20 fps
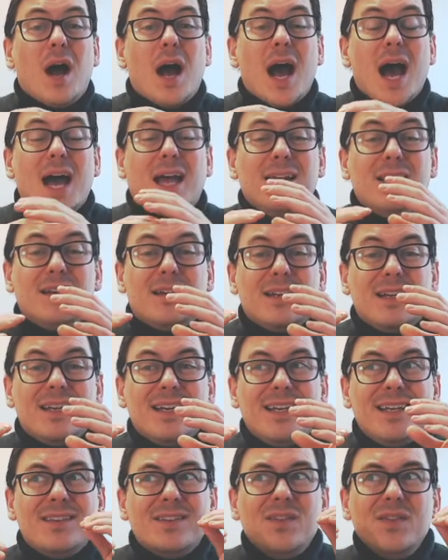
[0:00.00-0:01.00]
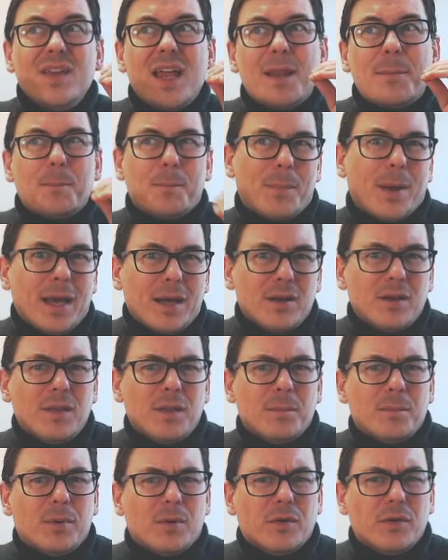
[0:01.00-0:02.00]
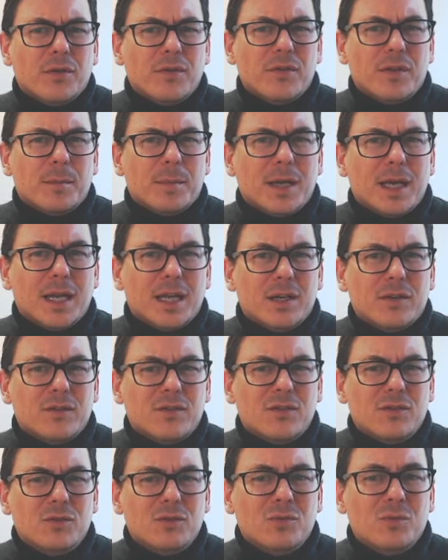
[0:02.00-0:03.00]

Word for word: And isn't that better than both of them getting 2?